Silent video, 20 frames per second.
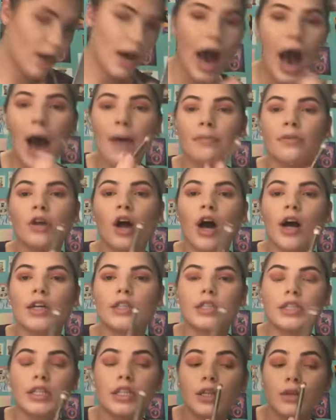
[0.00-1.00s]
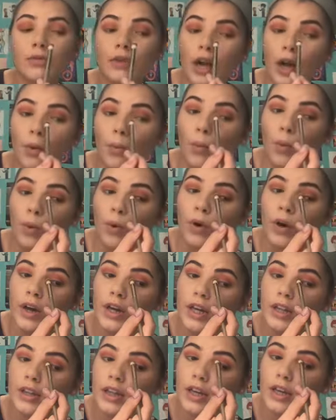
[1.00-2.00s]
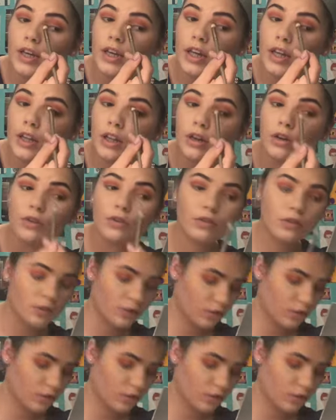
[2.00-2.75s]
I'm not seeing what I want in that yellow.